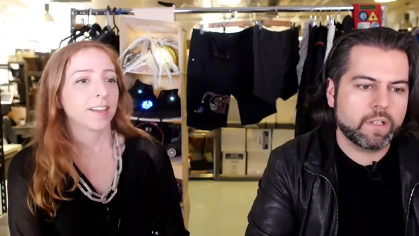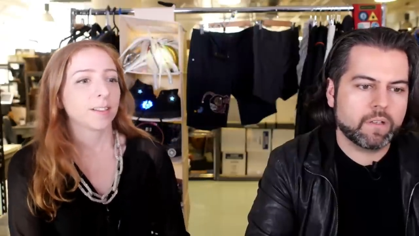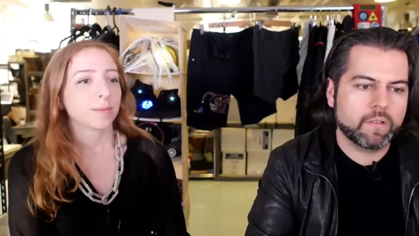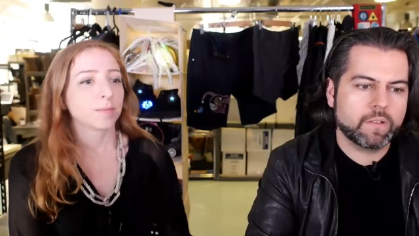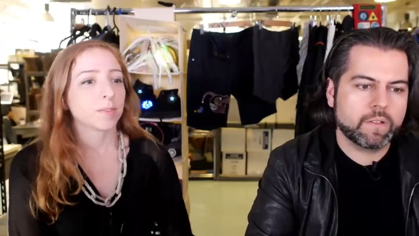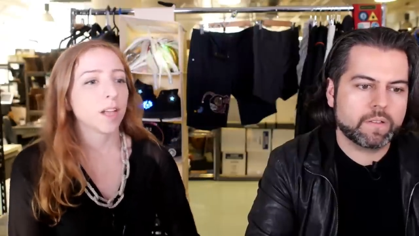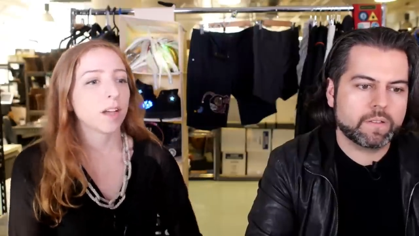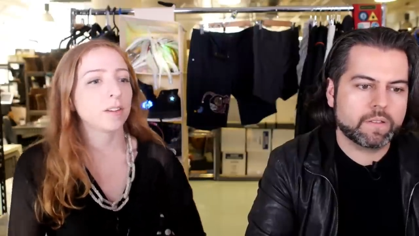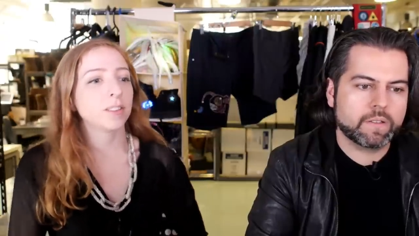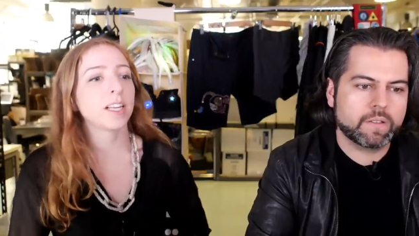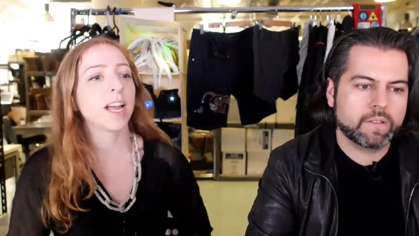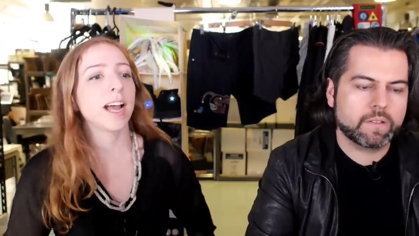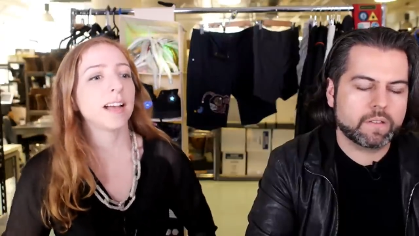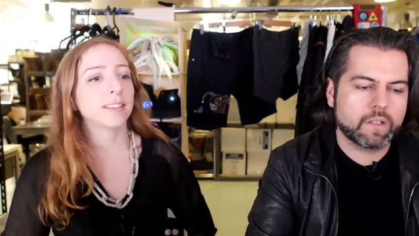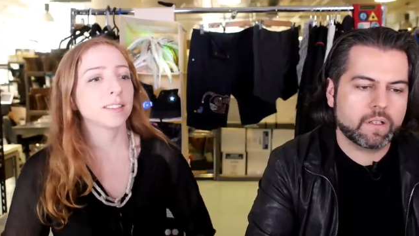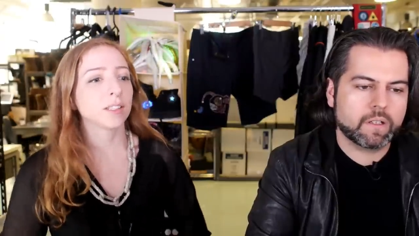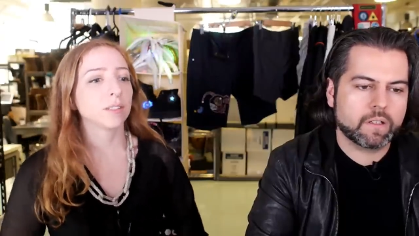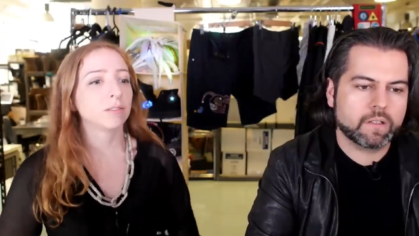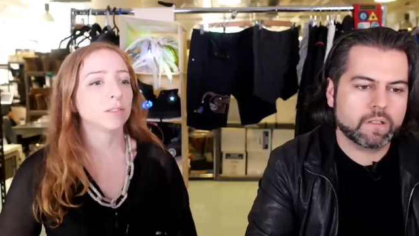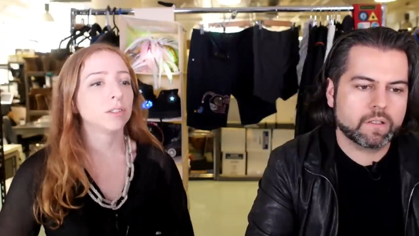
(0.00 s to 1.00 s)
Speaker 1: This oh, is, yeah. Uh,
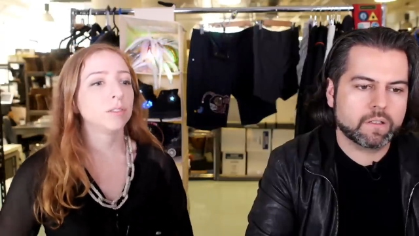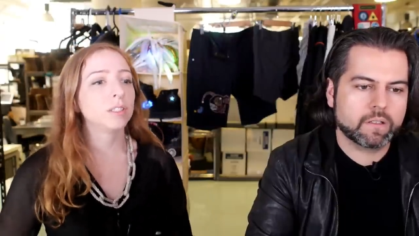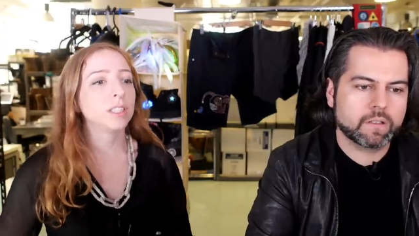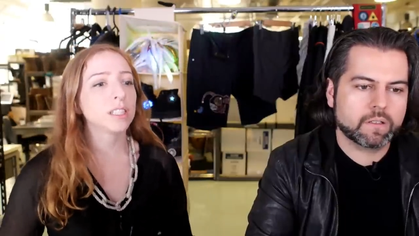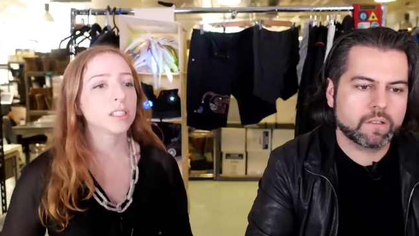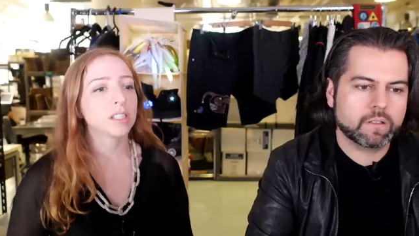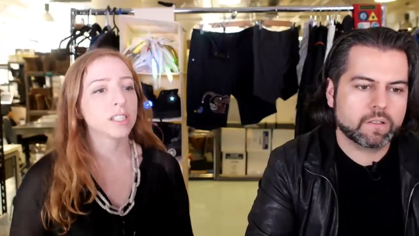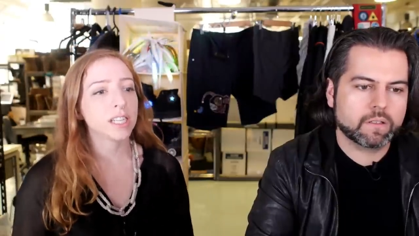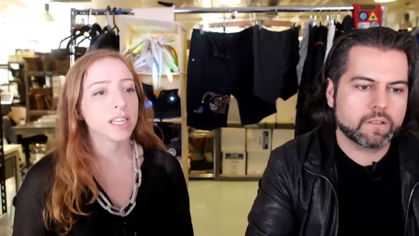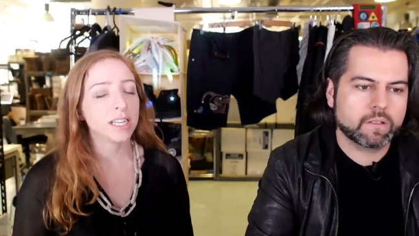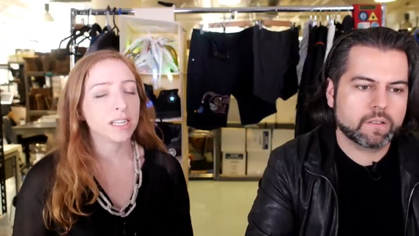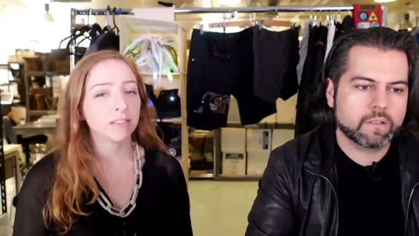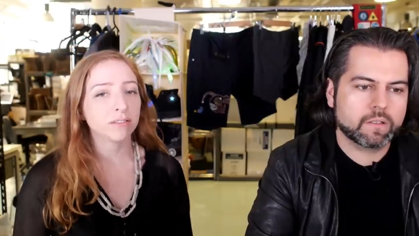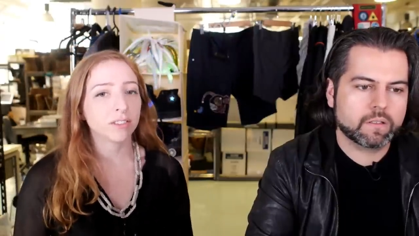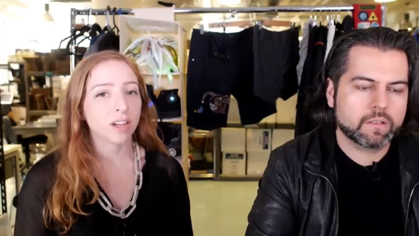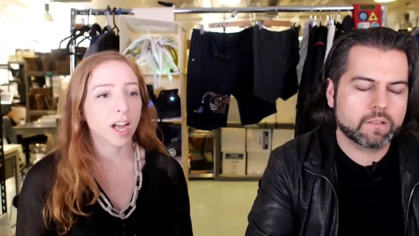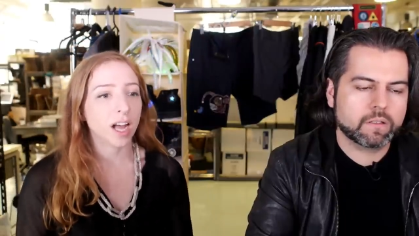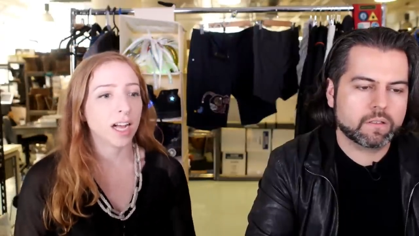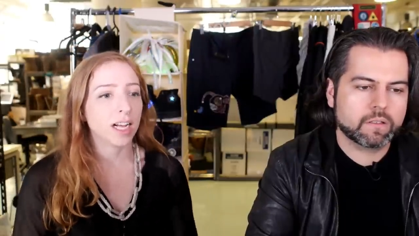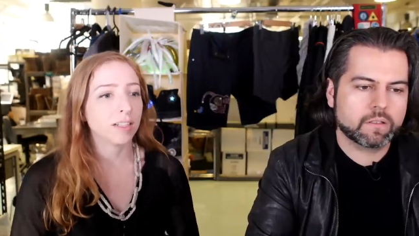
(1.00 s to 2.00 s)
so New Year's Eve,
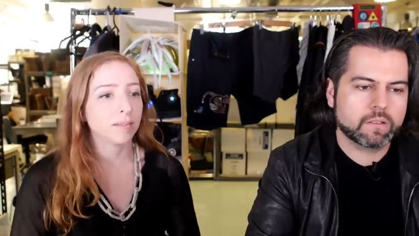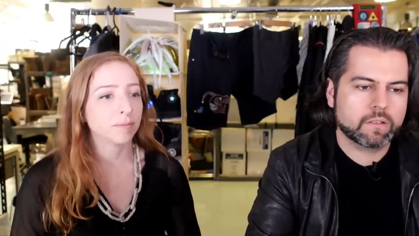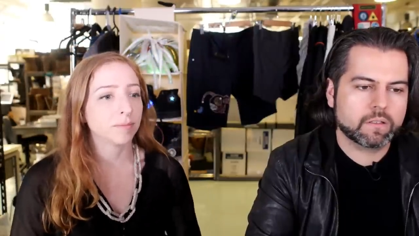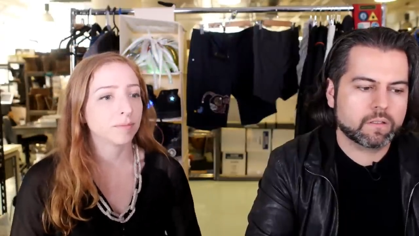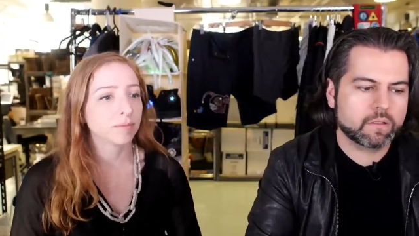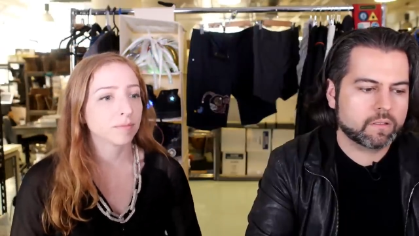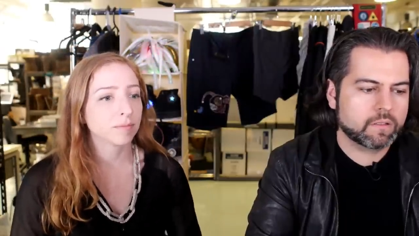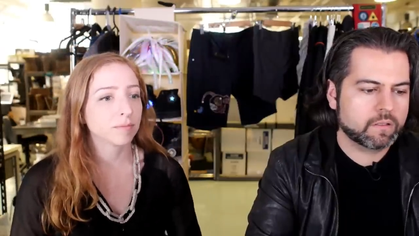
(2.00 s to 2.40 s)
um,